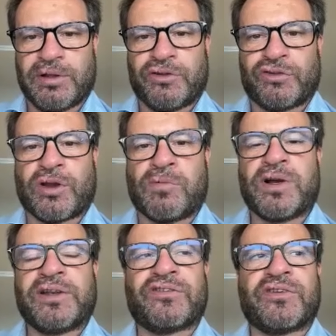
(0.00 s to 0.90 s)

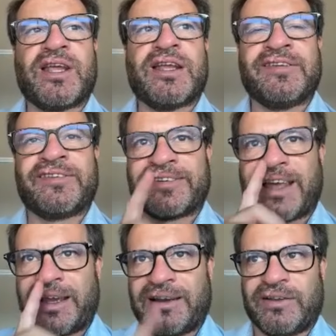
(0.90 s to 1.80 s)
someone stay in
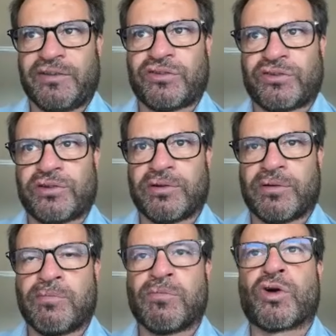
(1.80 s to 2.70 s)
silence,
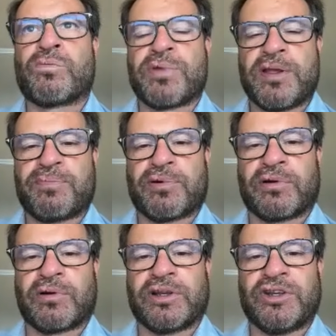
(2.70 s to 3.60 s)
more
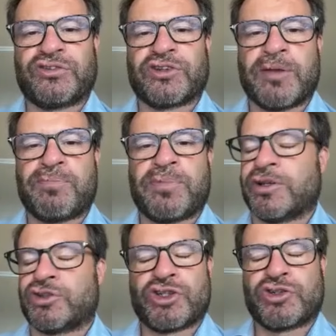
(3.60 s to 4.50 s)
people, Israeli
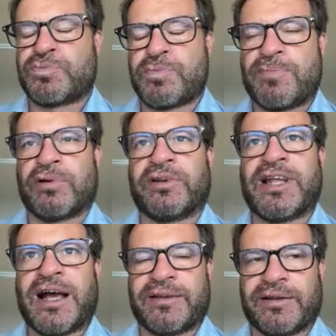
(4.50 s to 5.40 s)
Jewish people
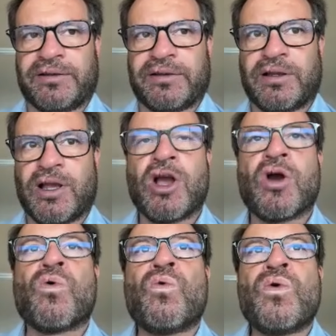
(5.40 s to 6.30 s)
died.
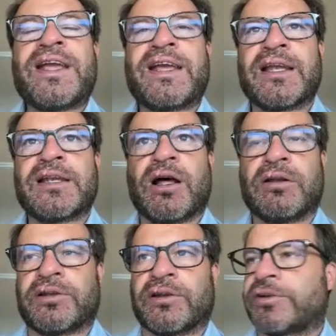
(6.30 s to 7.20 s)
We
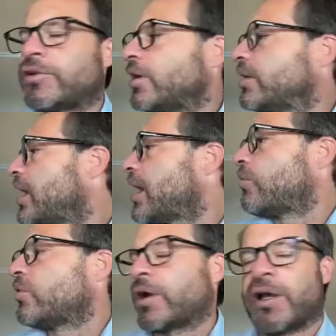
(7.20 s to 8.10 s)
cannot turn
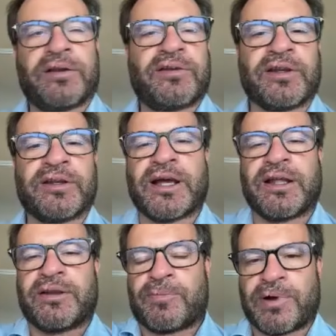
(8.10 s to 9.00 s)
our head in the
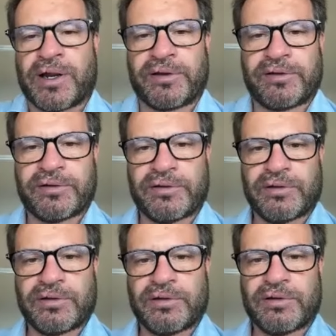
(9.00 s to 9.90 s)
other part.
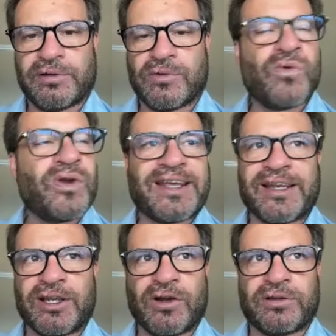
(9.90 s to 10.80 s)
We
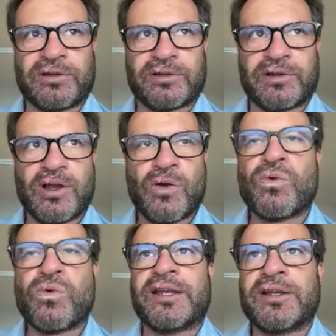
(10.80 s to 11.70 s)
cannot
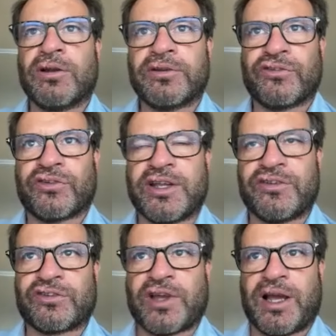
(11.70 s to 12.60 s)
stay
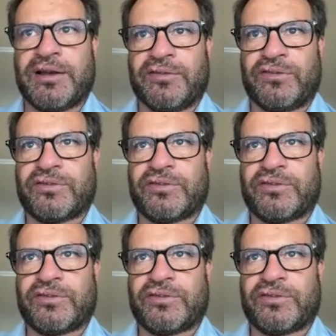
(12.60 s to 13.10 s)
silent.